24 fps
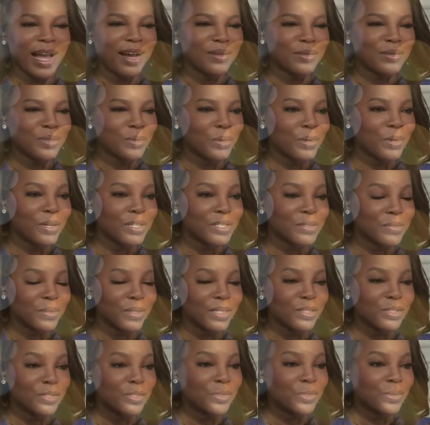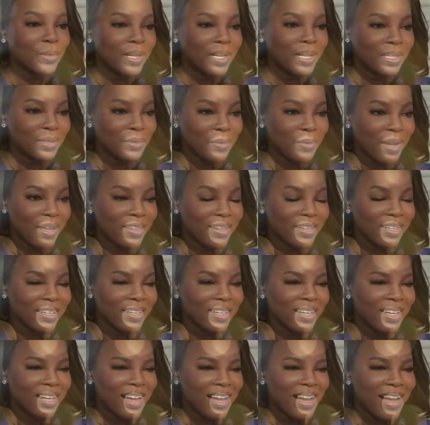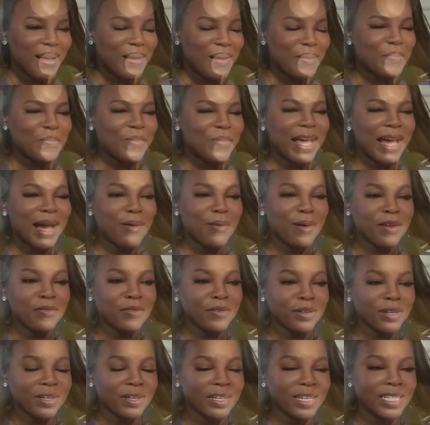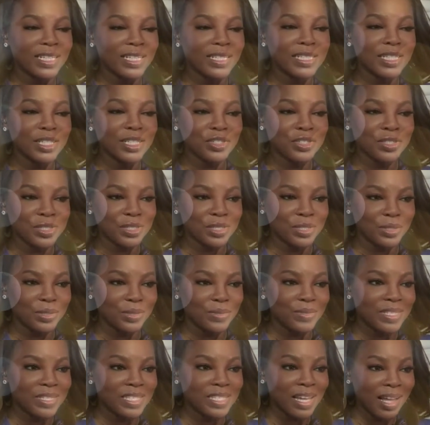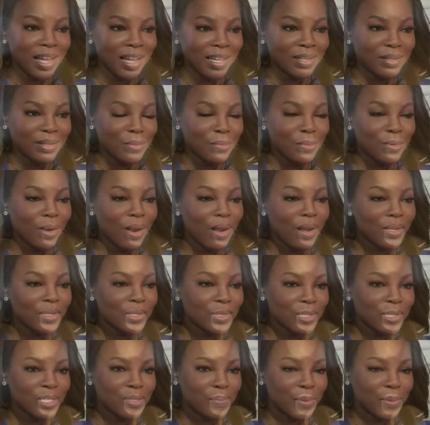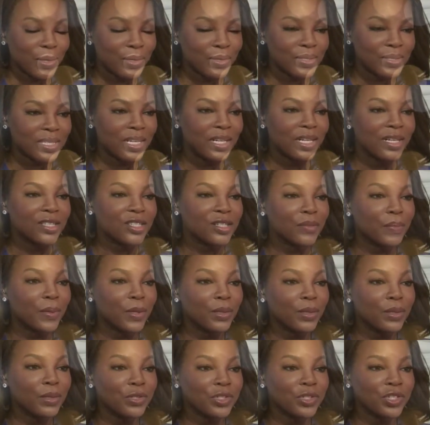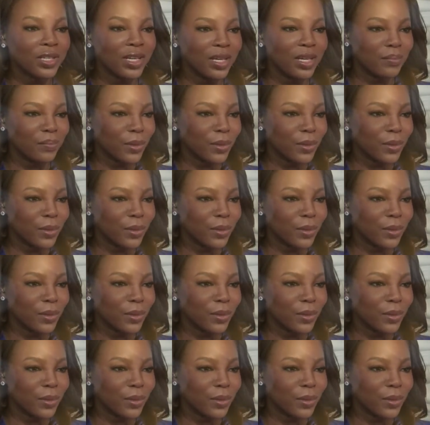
outdoors, we're enjoying the weather. Um, however, in addition to sun, we're also exposed to pollution and